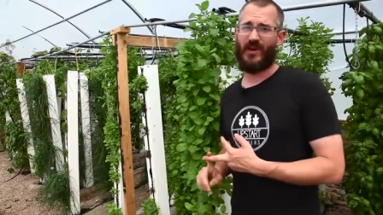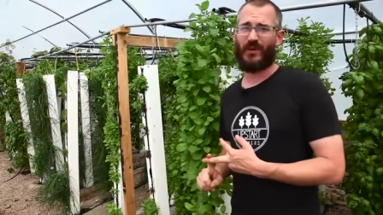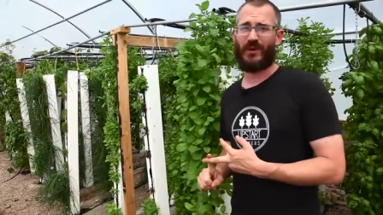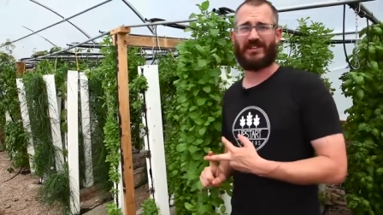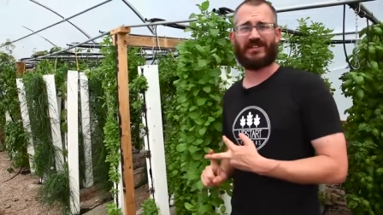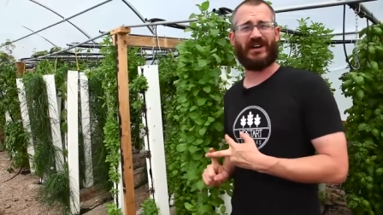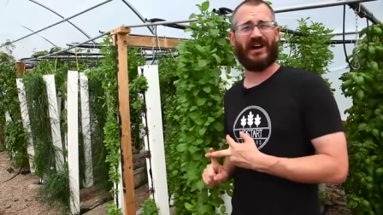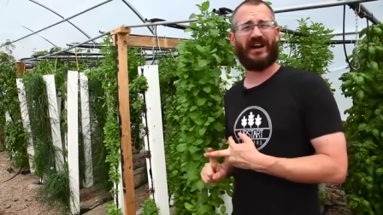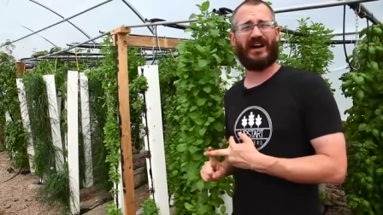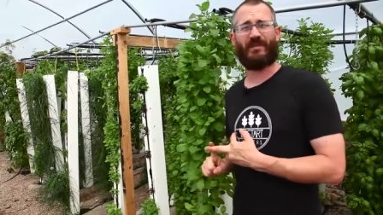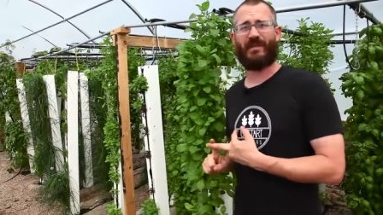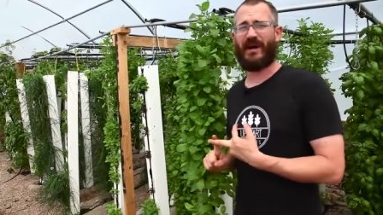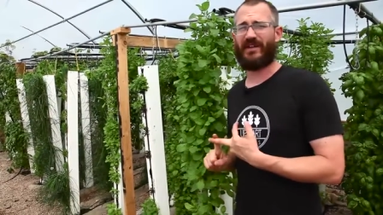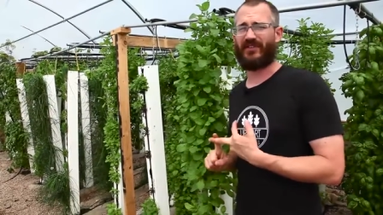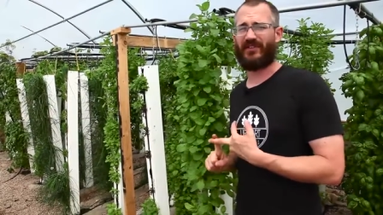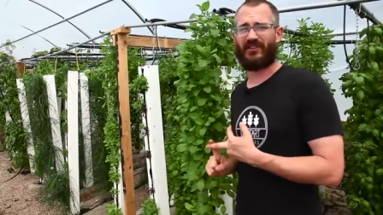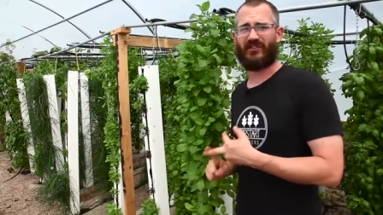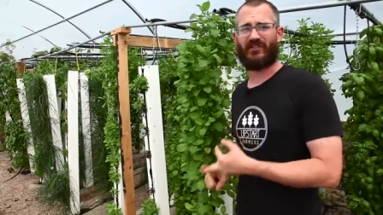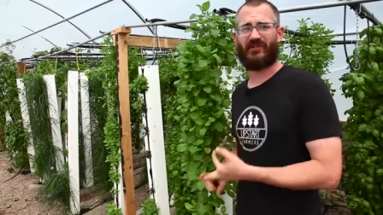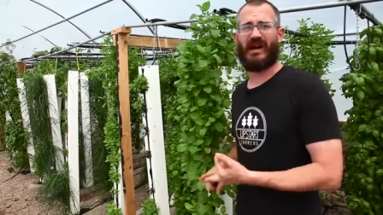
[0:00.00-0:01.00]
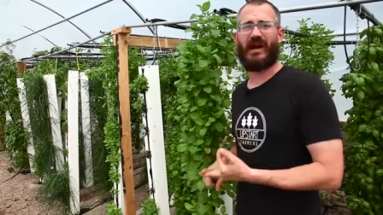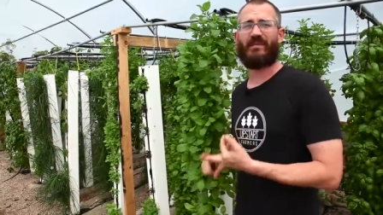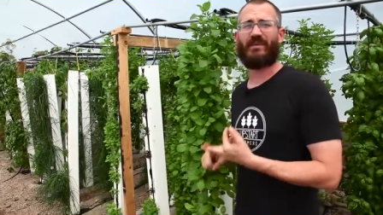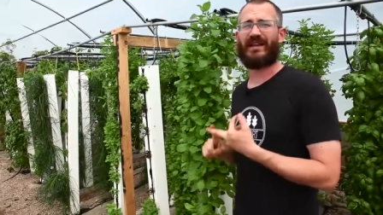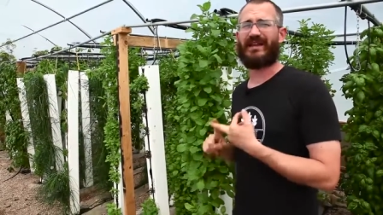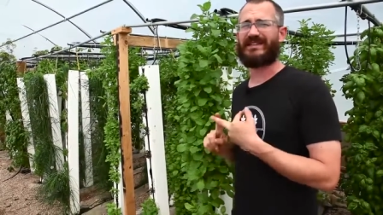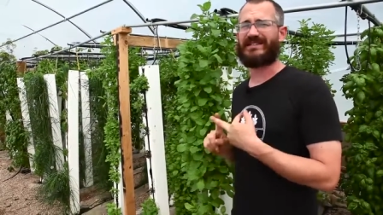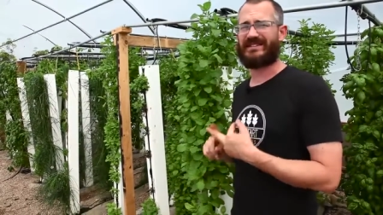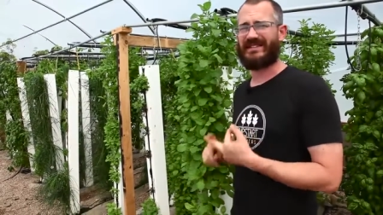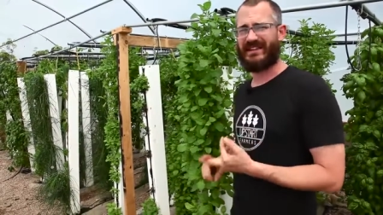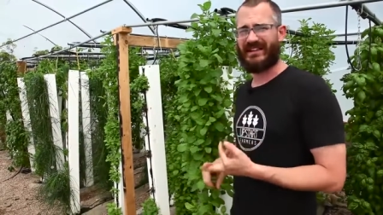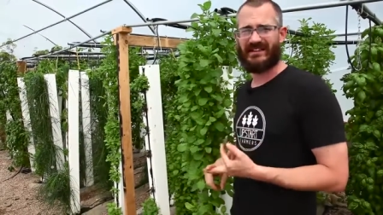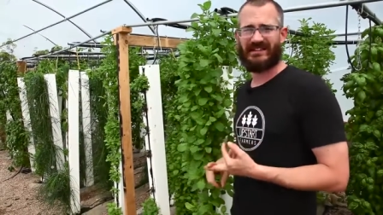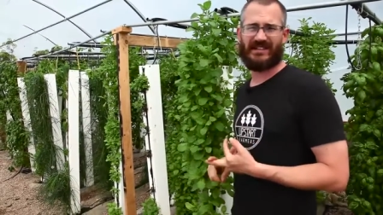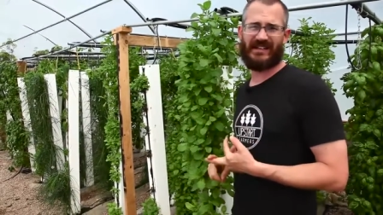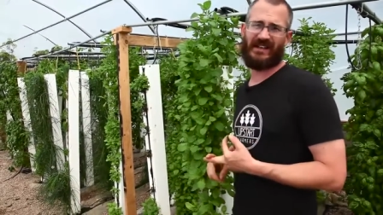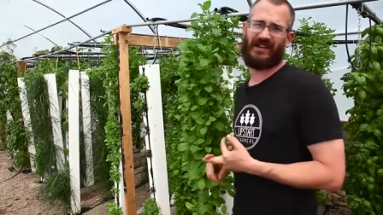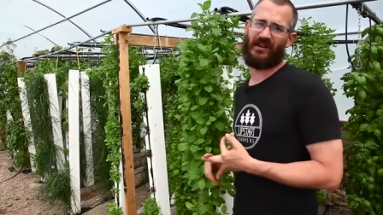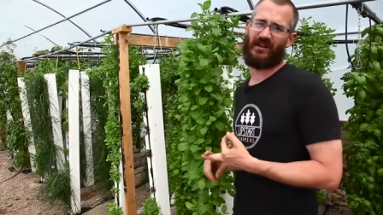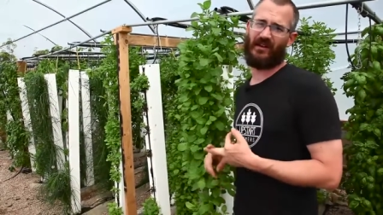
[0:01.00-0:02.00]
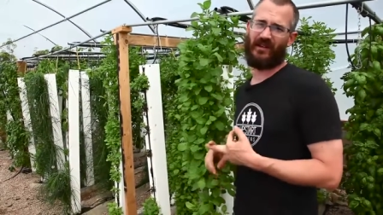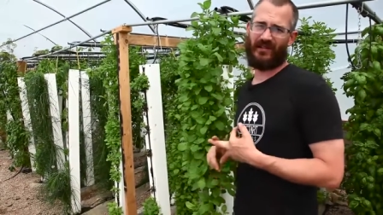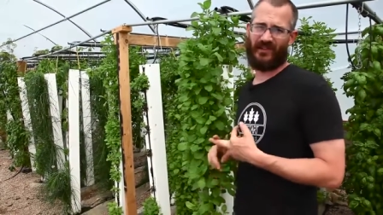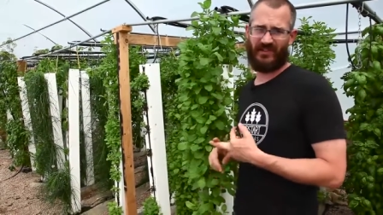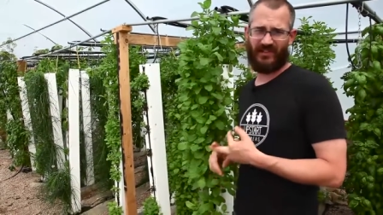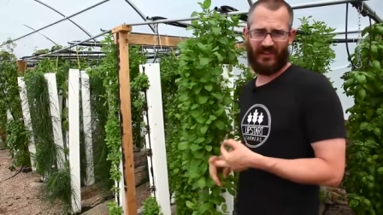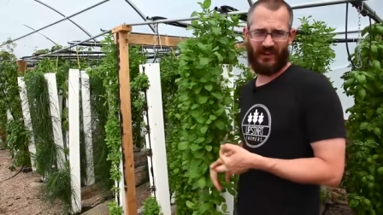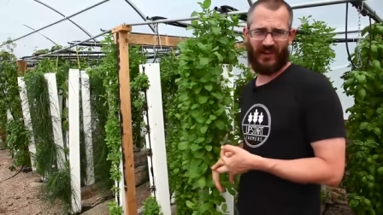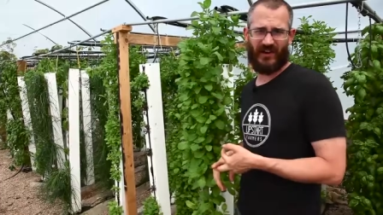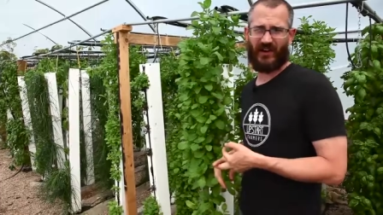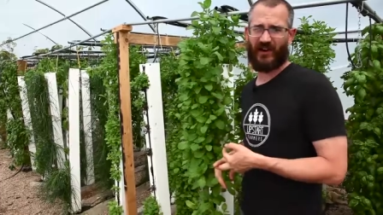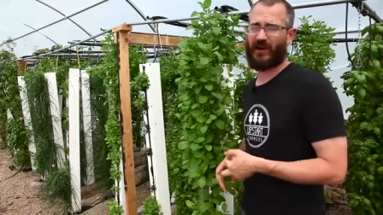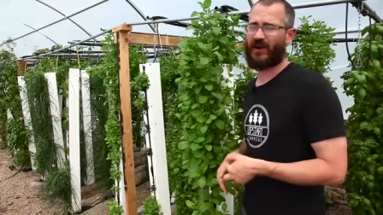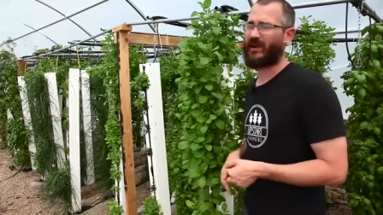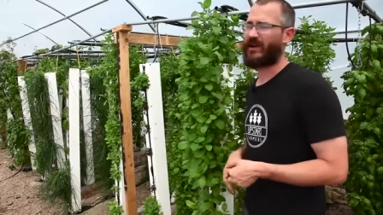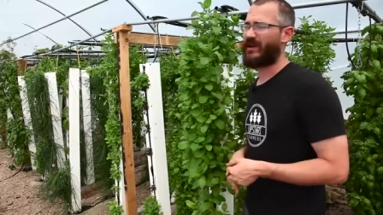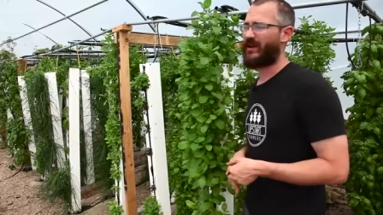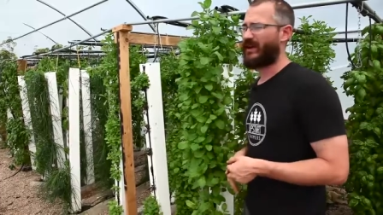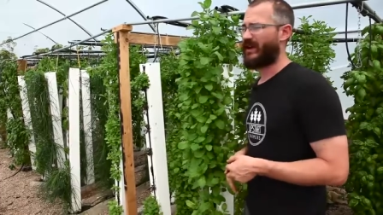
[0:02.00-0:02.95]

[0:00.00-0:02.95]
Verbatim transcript: We talk about this crop in detail there.